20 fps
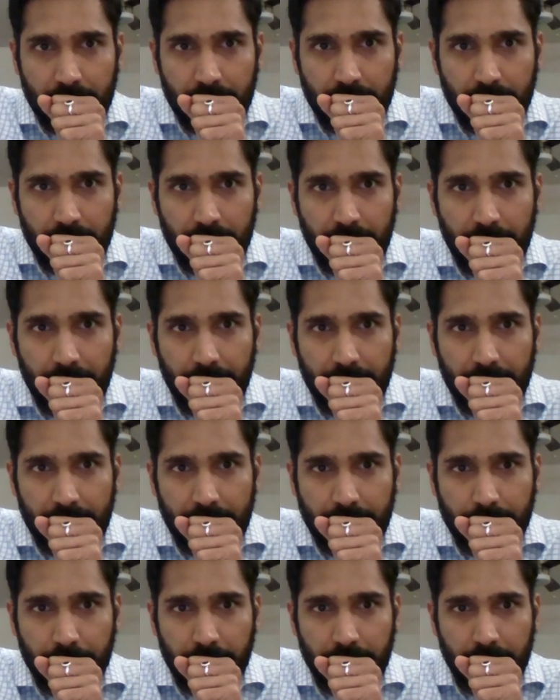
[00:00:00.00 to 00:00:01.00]
Okay,
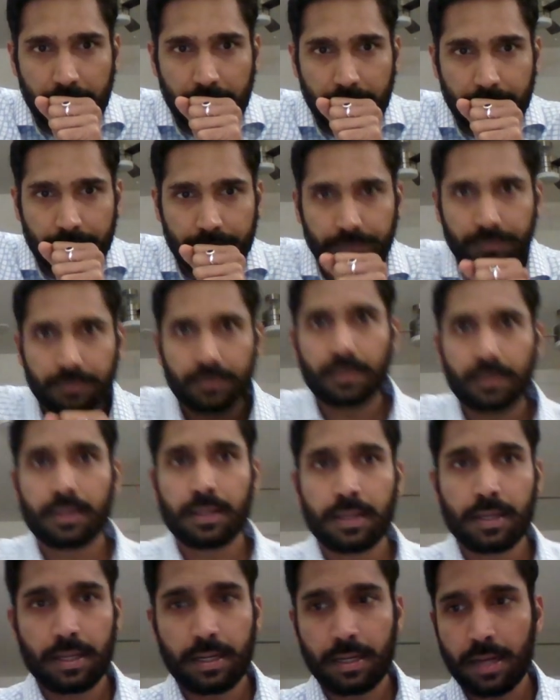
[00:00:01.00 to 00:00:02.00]
that's pretty good.
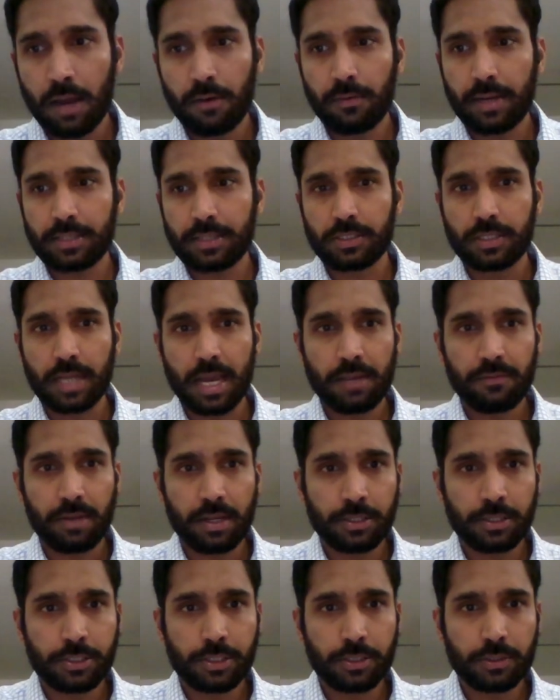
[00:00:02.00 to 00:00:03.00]
And now let's dive
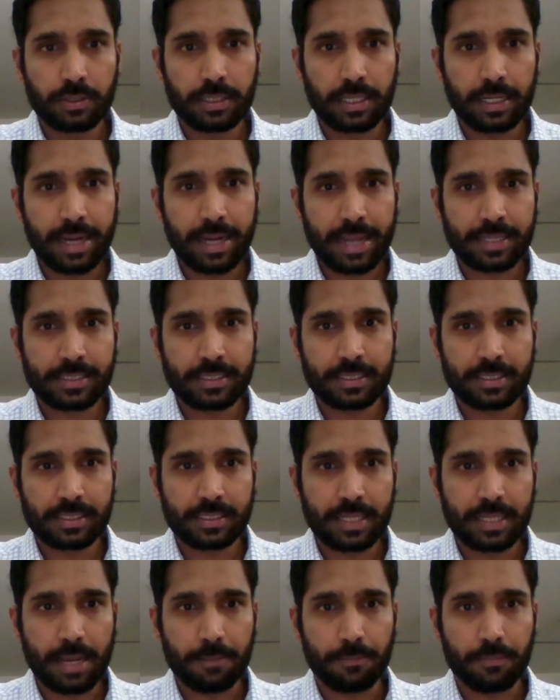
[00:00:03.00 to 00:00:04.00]
into the next
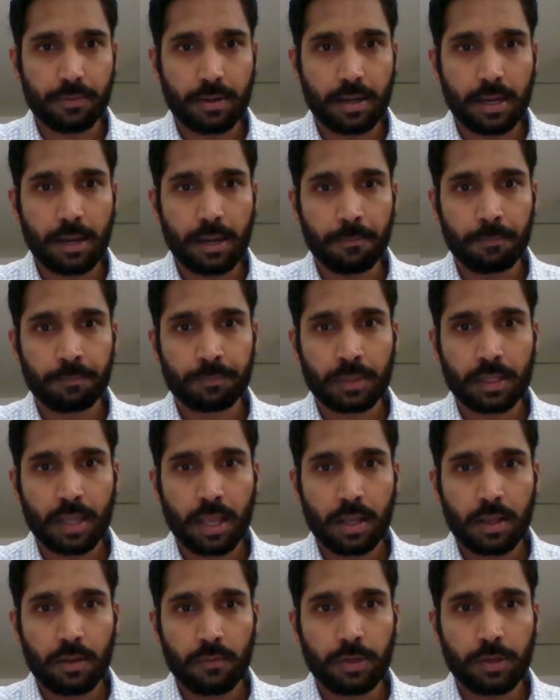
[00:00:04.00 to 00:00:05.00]
step.
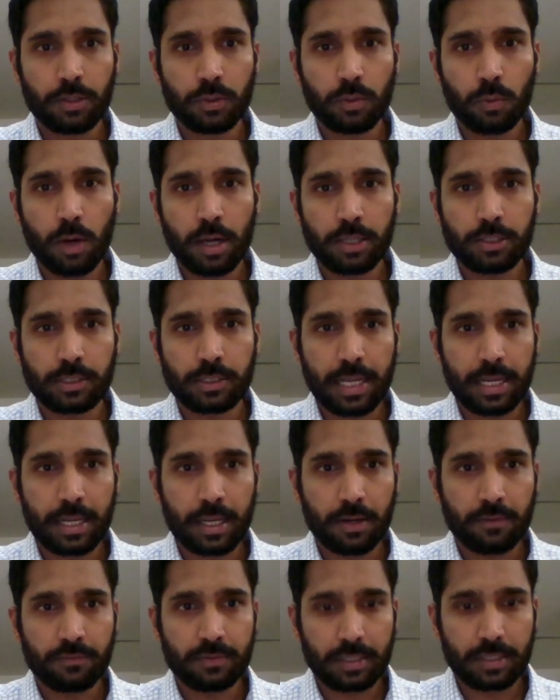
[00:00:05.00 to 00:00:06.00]
We do want to take
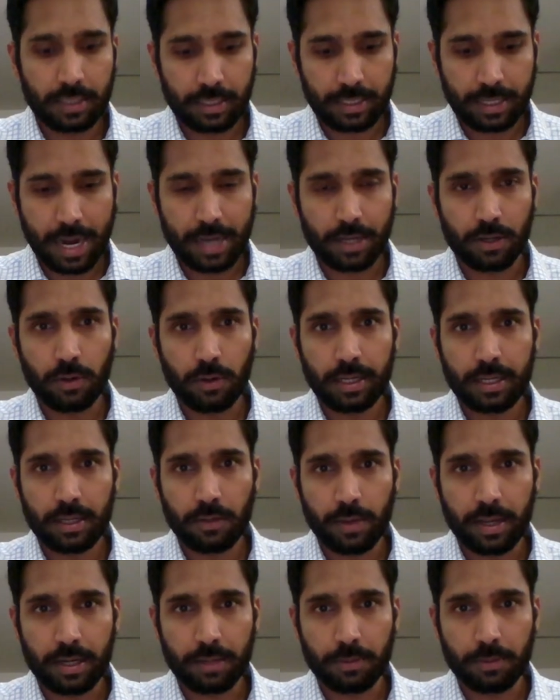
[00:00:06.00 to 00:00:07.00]
care of the categorical
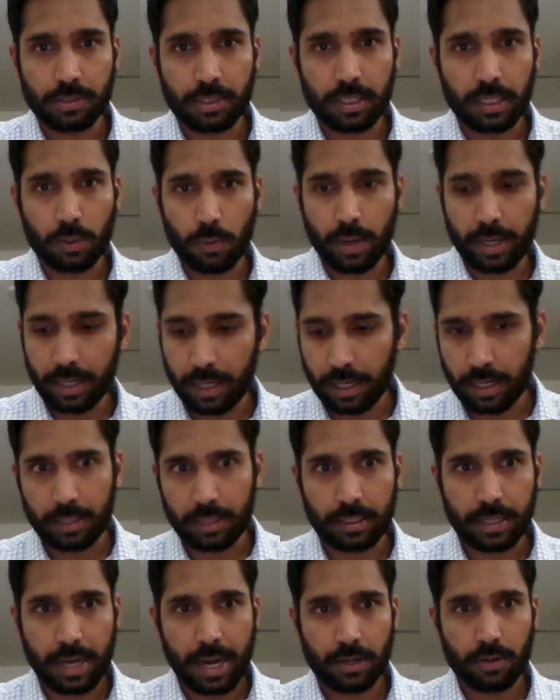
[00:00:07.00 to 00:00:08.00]
variables real quick here.
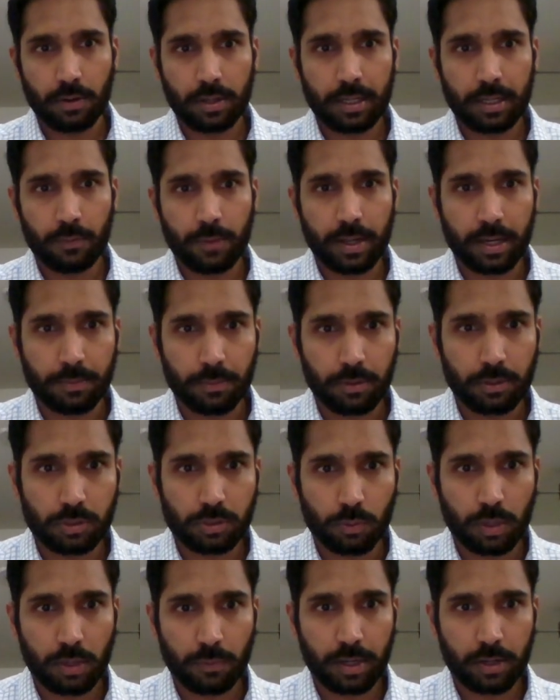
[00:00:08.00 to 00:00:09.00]
The categorical variables,
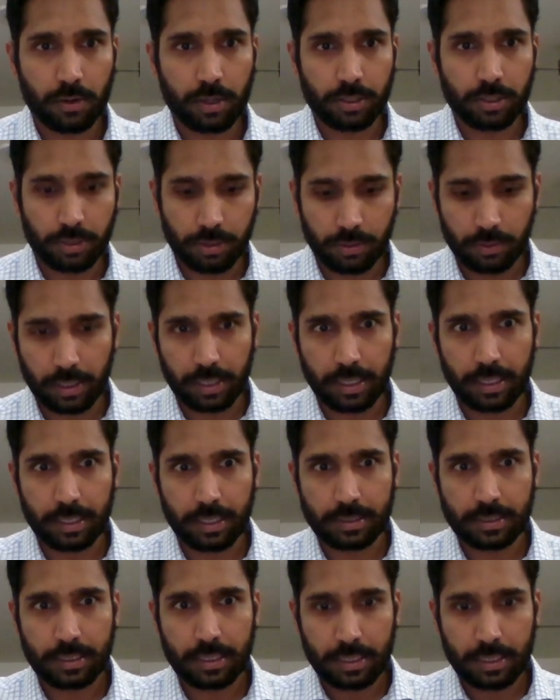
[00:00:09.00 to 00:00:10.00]
what we are going to do is